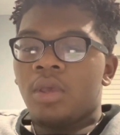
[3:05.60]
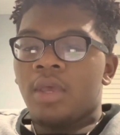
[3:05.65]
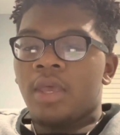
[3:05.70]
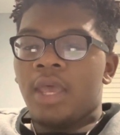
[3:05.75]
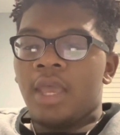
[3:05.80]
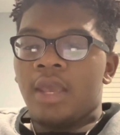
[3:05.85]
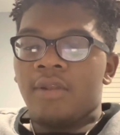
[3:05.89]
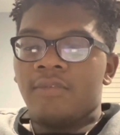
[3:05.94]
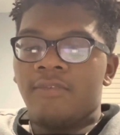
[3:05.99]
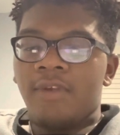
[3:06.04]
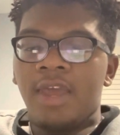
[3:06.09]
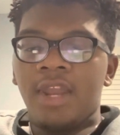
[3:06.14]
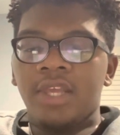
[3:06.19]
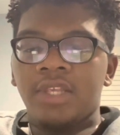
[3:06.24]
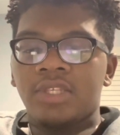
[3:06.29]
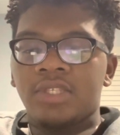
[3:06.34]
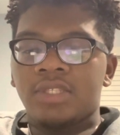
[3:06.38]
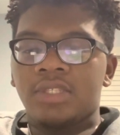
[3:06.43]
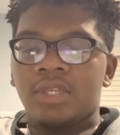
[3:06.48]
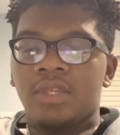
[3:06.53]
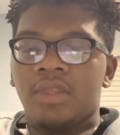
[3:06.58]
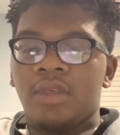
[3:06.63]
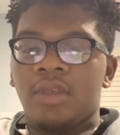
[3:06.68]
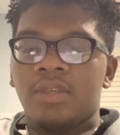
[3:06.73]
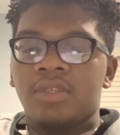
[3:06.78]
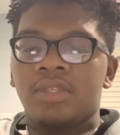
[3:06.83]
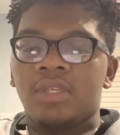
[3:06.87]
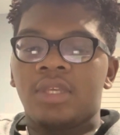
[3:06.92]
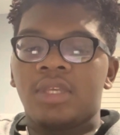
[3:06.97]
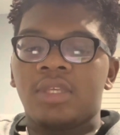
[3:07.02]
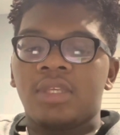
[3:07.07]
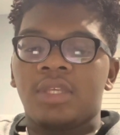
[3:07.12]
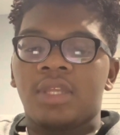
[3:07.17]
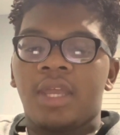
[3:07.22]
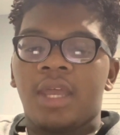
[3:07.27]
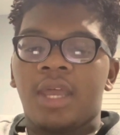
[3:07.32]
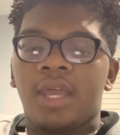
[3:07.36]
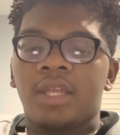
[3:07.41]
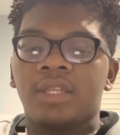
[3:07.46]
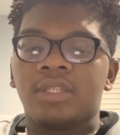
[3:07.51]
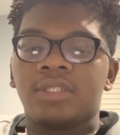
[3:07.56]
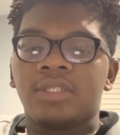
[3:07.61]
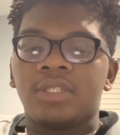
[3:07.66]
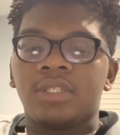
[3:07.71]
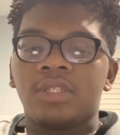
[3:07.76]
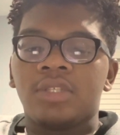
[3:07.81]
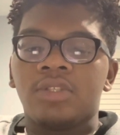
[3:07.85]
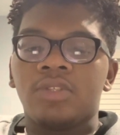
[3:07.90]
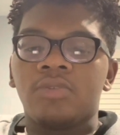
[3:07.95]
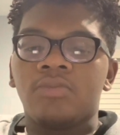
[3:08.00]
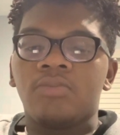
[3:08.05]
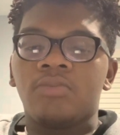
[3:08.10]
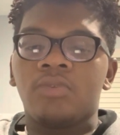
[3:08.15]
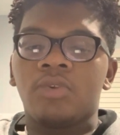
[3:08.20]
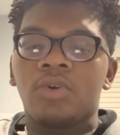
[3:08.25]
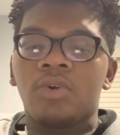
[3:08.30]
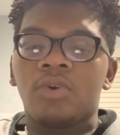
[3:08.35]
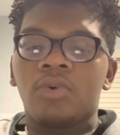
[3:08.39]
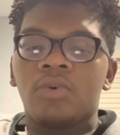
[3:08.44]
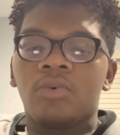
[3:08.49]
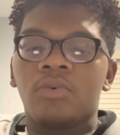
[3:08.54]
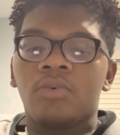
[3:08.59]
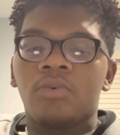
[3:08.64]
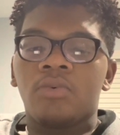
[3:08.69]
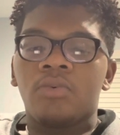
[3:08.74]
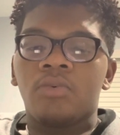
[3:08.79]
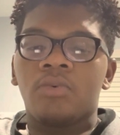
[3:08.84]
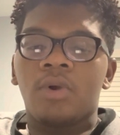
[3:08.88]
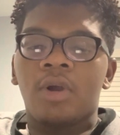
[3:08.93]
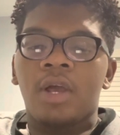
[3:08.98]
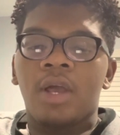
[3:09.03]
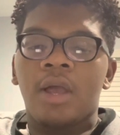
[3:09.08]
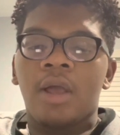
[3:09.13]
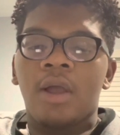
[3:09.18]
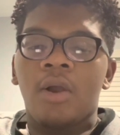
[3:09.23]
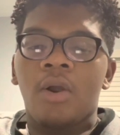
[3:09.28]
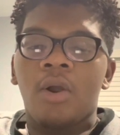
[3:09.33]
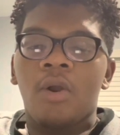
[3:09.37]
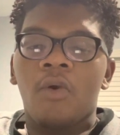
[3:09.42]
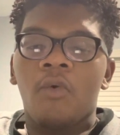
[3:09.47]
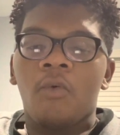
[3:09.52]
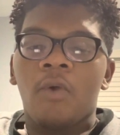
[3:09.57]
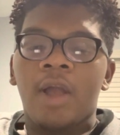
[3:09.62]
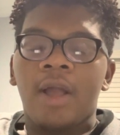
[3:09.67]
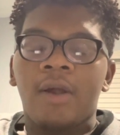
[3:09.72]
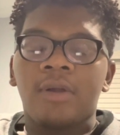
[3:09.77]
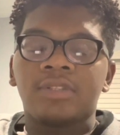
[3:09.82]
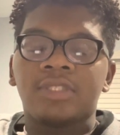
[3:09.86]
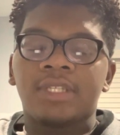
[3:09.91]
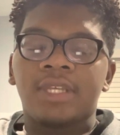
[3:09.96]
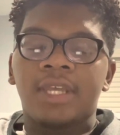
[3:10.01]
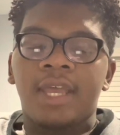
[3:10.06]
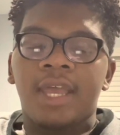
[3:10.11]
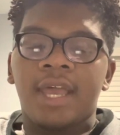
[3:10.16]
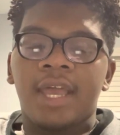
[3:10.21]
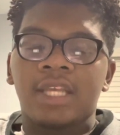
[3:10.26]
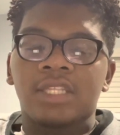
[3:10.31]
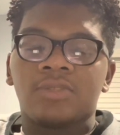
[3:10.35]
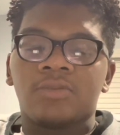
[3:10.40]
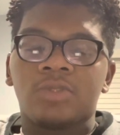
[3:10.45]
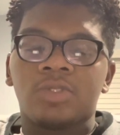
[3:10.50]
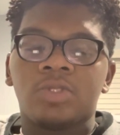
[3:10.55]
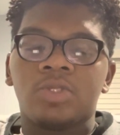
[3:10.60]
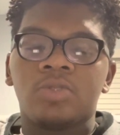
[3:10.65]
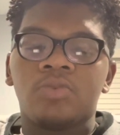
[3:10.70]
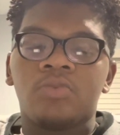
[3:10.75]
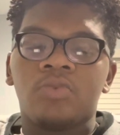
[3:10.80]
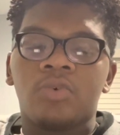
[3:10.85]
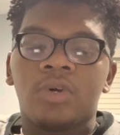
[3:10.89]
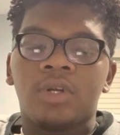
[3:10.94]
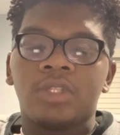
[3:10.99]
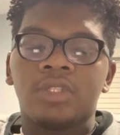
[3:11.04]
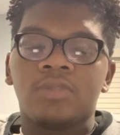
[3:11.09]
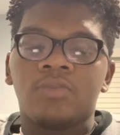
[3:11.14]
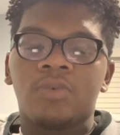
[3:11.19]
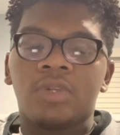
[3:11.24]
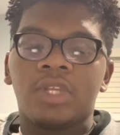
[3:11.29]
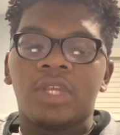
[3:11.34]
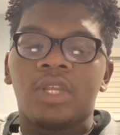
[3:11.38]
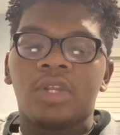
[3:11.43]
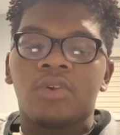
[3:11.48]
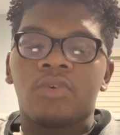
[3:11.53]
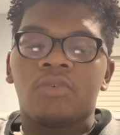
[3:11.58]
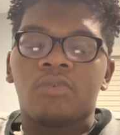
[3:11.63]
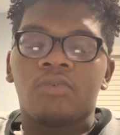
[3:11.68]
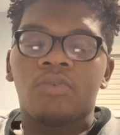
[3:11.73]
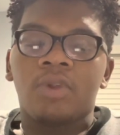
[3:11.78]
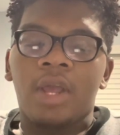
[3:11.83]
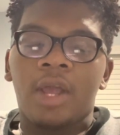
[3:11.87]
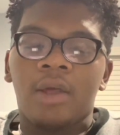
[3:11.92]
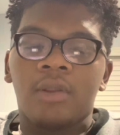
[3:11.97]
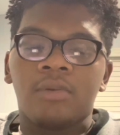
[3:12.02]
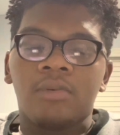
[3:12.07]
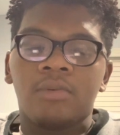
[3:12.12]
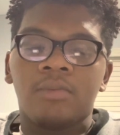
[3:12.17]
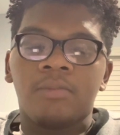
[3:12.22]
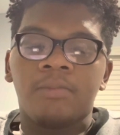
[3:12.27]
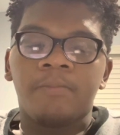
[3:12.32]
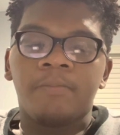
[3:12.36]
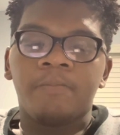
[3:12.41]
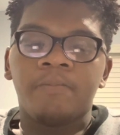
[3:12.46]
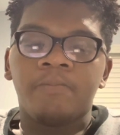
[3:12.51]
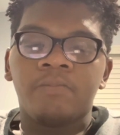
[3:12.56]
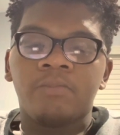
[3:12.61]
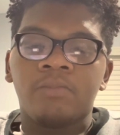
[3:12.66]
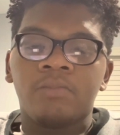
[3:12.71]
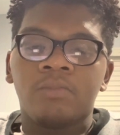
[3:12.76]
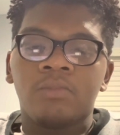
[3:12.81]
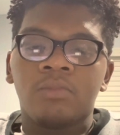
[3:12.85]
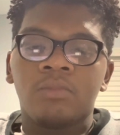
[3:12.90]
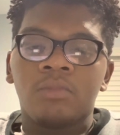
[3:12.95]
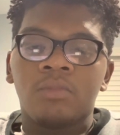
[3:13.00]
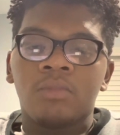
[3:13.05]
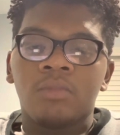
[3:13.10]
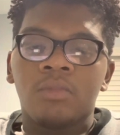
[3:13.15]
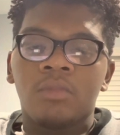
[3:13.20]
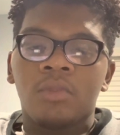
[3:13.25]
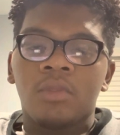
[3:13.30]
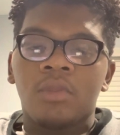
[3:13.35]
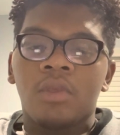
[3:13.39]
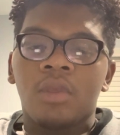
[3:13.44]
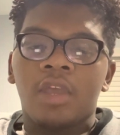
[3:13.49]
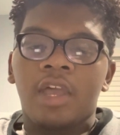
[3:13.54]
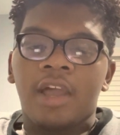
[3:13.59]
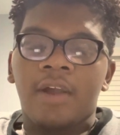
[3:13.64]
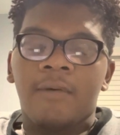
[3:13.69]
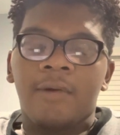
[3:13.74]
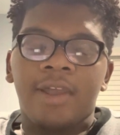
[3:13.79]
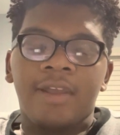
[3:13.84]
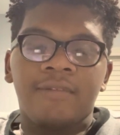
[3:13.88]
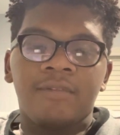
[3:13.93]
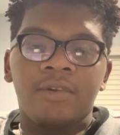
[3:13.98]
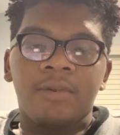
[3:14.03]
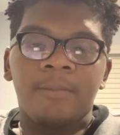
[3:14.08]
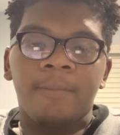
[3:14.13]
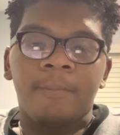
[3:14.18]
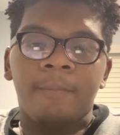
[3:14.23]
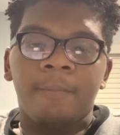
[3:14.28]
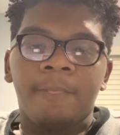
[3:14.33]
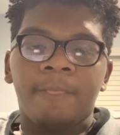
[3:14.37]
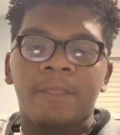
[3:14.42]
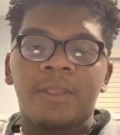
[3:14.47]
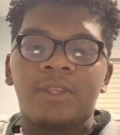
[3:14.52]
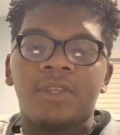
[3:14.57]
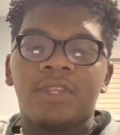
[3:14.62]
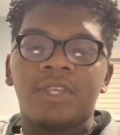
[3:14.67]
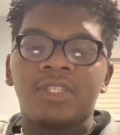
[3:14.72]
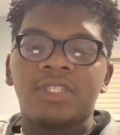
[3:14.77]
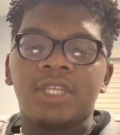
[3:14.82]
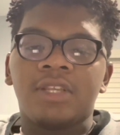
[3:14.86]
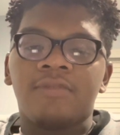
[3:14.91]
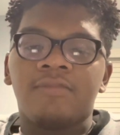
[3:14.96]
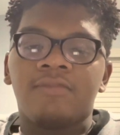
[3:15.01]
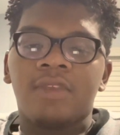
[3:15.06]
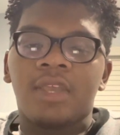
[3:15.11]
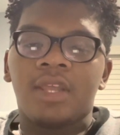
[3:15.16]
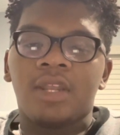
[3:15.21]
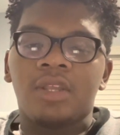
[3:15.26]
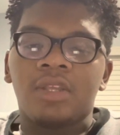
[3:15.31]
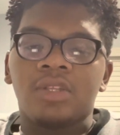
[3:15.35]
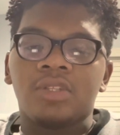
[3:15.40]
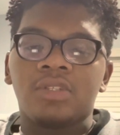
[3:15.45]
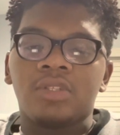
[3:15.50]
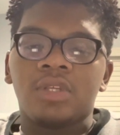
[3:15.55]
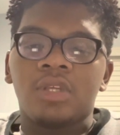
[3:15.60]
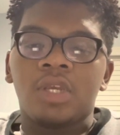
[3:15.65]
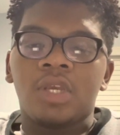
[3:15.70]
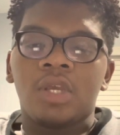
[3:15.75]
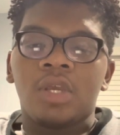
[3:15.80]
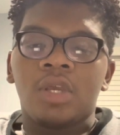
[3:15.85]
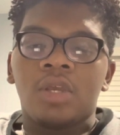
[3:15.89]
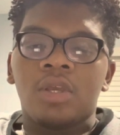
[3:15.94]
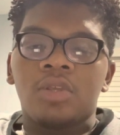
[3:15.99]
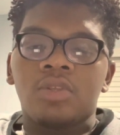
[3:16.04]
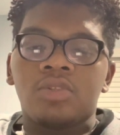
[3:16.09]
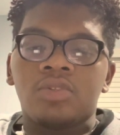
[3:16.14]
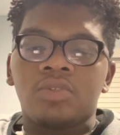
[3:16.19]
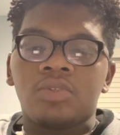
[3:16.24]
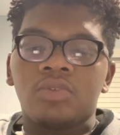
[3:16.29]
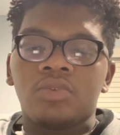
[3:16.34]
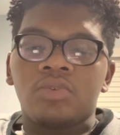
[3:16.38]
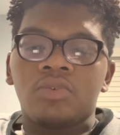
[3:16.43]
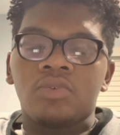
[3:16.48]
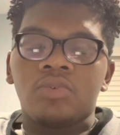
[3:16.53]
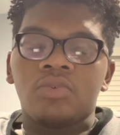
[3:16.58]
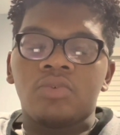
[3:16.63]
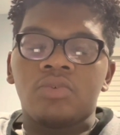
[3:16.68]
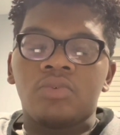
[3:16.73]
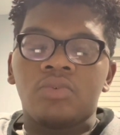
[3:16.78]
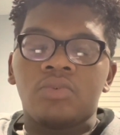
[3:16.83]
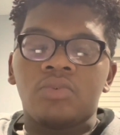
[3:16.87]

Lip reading: Advantages to this is that you know how to ask what you want when in a crowd. However, the disadvantage to